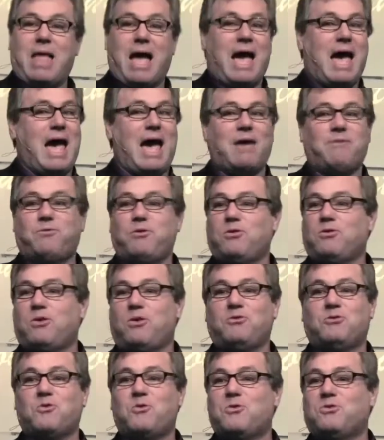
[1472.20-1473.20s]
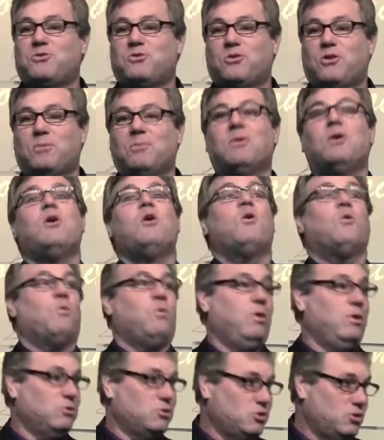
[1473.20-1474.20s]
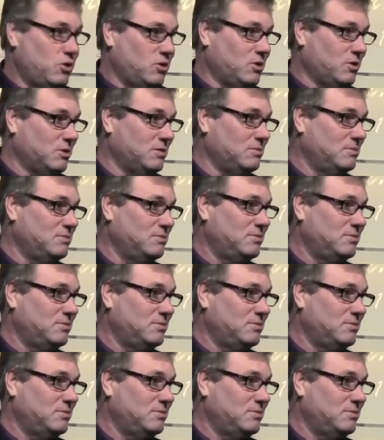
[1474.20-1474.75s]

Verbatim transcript: not high fructose corn syrup, real sugar.